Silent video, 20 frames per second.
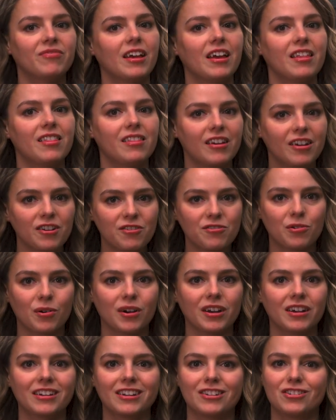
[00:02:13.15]
and
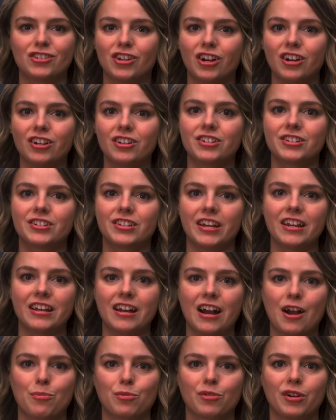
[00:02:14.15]
therefore can charge site
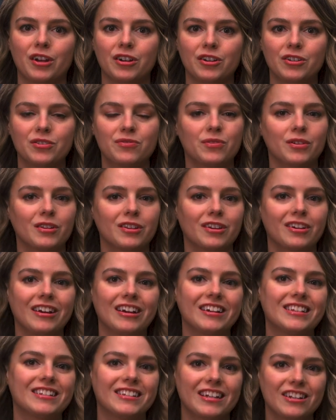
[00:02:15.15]
operators for their
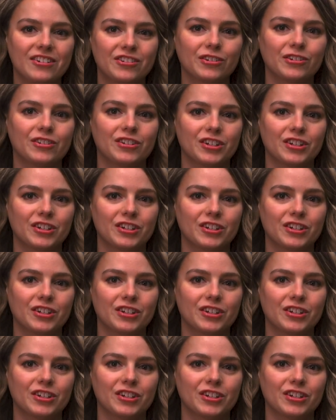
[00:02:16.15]
essential